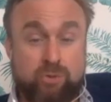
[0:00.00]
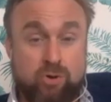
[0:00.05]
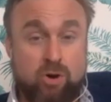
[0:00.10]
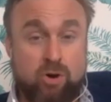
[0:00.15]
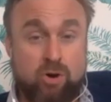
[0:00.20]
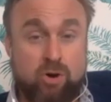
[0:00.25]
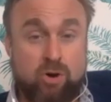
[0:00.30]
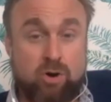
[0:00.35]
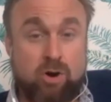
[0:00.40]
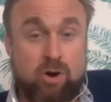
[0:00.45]
to
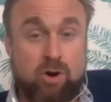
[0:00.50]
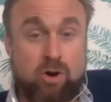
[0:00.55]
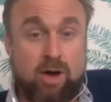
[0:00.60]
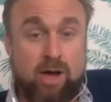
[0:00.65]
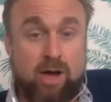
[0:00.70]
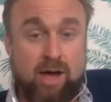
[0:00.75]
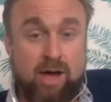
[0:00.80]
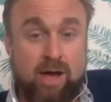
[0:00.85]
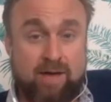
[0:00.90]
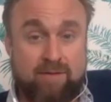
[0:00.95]
not
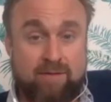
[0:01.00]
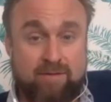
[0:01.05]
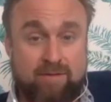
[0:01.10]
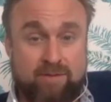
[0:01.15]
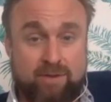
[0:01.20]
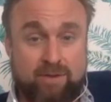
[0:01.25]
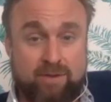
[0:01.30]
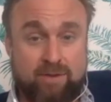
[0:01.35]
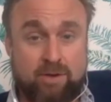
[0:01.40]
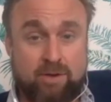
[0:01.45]
having
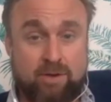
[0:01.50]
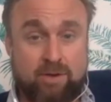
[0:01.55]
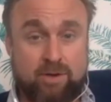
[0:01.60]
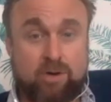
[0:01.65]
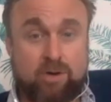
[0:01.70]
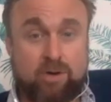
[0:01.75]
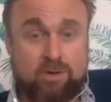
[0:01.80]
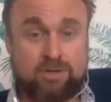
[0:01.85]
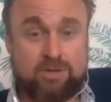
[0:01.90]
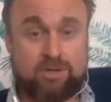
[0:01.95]

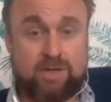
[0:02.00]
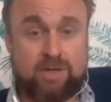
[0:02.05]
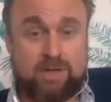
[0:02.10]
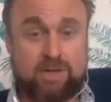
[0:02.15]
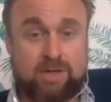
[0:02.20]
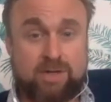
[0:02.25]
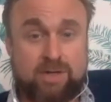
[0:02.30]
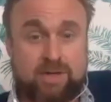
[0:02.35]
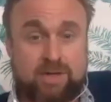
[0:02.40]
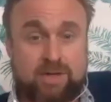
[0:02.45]

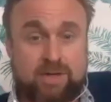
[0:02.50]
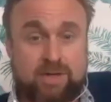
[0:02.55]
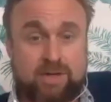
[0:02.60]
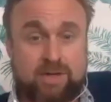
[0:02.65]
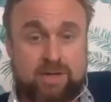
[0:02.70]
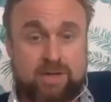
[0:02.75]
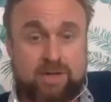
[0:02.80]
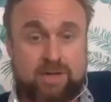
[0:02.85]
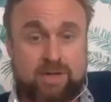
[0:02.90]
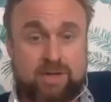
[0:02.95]
contact,
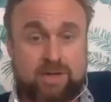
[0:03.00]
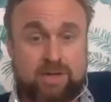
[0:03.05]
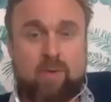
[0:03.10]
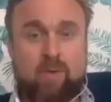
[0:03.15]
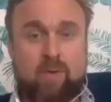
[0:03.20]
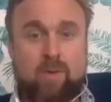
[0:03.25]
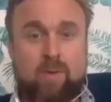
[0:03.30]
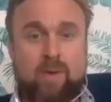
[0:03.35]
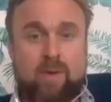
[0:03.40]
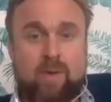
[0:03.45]
right? Like
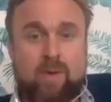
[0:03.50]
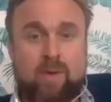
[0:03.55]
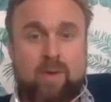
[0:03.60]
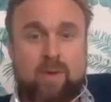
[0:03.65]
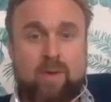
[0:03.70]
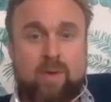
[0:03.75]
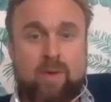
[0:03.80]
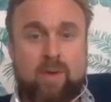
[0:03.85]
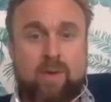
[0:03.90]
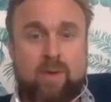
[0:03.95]
I went
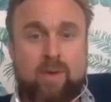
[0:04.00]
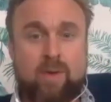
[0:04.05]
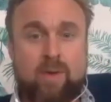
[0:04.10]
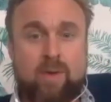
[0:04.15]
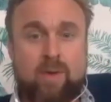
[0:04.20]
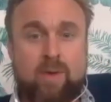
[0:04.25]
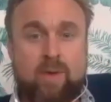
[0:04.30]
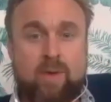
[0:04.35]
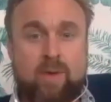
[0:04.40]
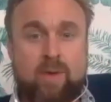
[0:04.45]
all
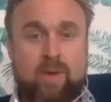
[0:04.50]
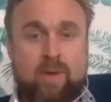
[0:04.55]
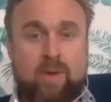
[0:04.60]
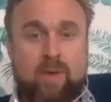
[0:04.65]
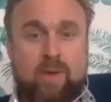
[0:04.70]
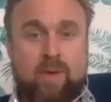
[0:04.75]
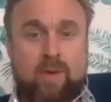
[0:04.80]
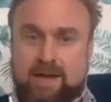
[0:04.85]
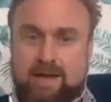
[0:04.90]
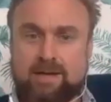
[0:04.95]
day without a
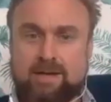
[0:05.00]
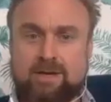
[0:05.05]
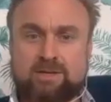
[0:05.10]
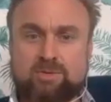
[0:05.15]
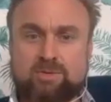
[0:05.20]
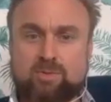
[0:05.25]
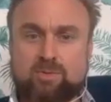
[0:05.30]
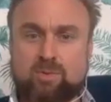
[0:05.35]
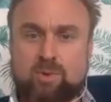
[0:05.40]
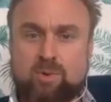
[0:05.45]
hug
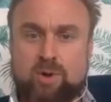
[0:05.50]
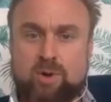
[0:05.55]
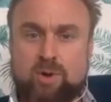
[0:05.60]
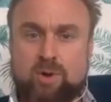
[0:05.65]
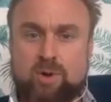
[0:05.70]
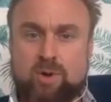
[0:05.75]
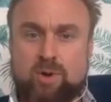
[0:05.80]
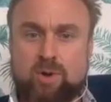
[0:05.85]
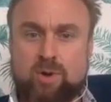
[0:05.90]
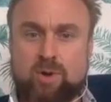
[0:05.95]
yesterday because I
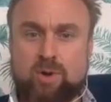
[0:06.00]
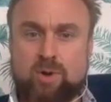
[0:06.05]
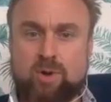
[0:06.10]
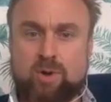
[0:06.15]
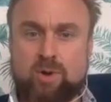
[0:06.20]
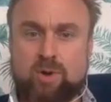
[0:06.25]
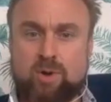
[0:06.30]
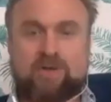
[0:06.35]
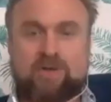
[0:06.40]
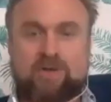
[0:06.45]
was working
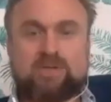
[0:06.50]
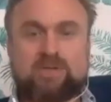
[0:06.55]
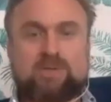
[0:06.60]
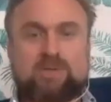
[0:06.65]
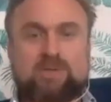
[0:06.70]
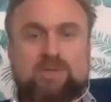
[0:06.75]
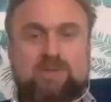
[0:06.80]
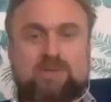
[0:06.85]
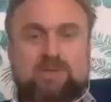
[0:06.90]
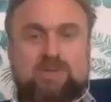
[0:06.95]

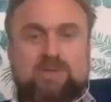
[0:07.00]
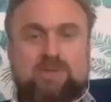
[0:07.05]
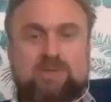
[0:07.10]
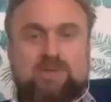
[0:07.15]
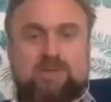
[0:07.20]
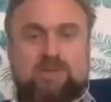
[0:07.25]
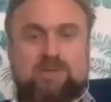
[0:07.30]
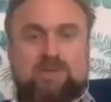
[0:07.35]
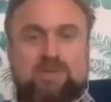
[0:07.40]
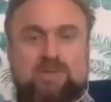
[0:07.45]
online.
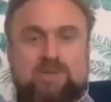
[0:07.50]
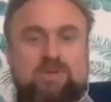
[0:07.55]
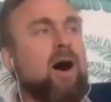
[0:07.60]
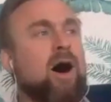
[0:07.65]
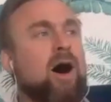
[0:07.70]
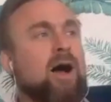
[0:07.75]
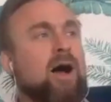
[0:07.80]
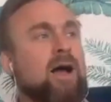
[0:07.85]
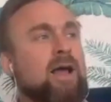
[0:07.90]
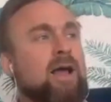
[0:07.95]
And I
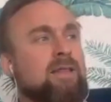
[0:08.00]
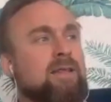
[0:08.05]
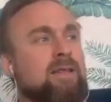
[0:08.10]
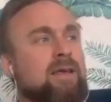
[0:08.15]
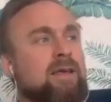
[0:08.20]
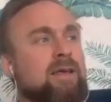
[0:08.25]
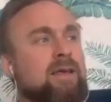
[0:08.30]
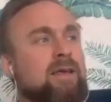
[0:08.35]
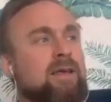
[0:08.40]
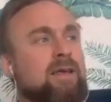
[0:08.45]
went to a
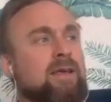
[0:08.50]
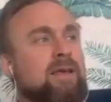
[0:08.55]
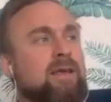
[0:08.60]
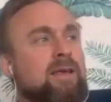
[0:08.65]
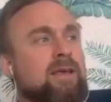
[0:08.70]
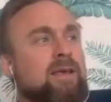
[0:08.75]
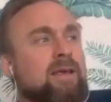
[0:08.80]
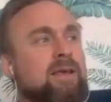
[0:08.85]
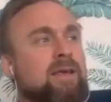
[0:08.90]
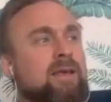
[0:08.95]
party in
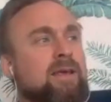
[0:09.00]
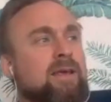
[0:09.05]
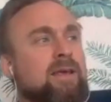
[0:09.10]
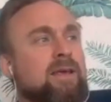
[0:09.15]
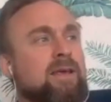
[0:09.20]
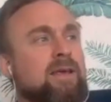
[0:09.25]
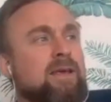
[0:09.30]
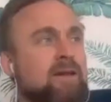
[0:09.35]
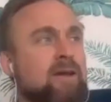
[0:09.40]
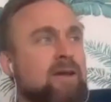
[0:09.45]
the
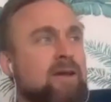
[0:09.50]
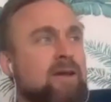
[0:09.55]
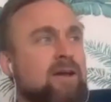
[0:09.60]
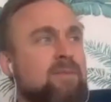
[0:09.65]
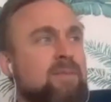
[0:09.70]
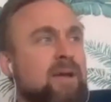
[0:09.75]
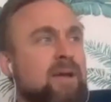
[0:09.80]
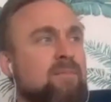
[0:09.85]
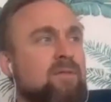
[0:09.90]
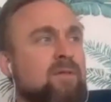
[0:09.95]
evening, and there was a
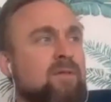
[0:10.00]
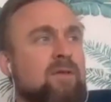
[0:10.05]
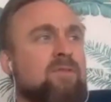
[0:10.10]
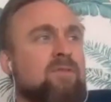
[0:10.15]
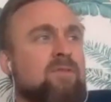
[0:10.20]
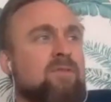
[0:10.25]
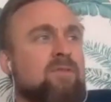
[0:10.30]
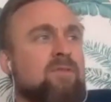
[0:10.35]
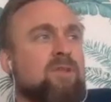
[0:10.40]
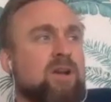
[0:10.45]
few
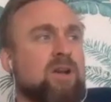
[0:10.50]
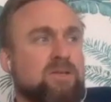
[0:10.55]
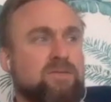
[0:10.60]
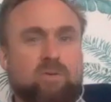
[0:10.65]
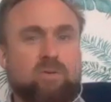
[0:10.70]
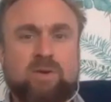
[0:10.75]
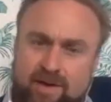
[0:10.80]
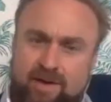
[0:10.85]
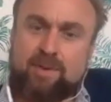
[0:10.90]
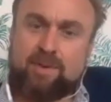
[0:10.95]
friends there that I'd
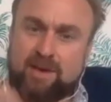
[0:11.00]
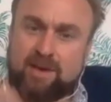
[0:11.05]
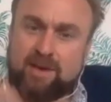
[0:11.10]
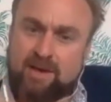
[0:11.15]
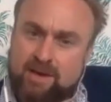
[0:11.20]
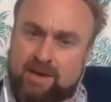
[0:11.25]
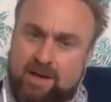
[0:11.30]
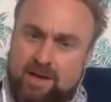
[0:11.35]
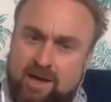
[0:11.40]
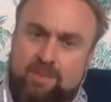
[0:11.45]
met
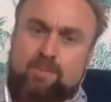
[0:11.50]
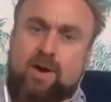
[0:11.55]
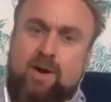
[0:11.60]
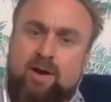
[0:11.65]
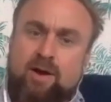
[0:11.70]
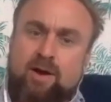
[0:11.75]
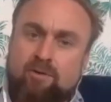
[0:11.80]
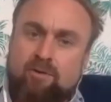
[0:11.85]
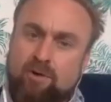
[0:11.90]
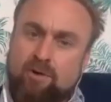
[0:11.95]
over the last
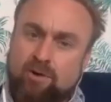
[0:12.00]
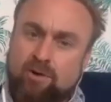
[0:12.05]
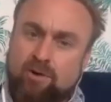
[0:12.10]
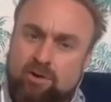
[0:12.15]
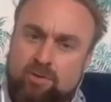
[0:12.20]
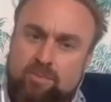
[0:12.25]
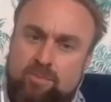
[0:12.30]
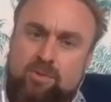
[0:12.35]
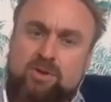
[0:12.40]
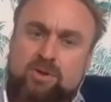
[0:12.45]
few weeks. I'm
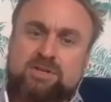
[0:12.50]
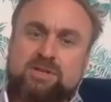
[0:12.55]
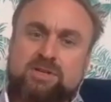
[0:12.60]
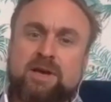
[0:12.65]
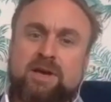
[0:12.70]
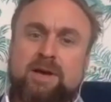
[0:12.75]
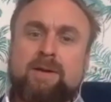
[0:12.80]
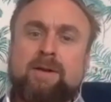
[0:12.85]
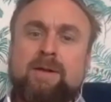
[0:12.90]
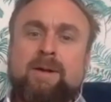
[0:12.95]
developing a
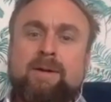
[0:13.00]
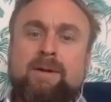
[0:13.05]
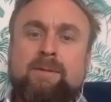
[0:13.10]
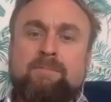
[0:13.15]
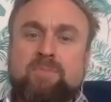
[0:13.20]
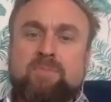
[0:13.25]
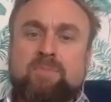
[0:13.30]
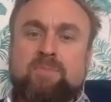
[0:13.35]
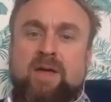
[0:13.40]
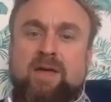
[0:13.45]
kind of micro
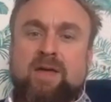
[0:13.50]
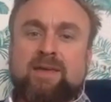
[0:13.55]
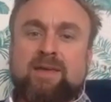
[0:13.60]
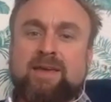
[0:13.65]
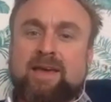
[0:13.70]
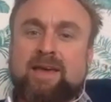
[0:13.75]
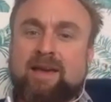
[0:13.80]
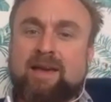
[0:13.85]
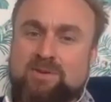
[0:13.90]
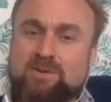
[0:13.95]
community
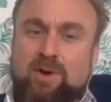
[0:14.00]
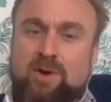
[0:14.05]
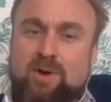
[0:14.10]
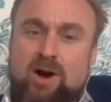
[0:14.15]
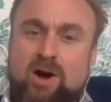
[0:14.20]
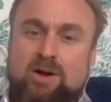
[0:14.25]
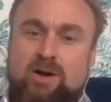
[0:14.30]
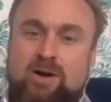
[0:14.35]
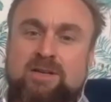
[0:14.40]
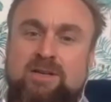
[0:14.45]
here.
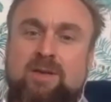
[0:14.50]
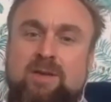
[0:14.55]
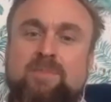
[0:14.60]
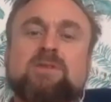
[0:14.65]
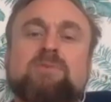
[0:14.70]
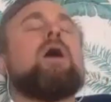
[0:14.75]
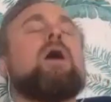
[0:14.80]
And they gave me some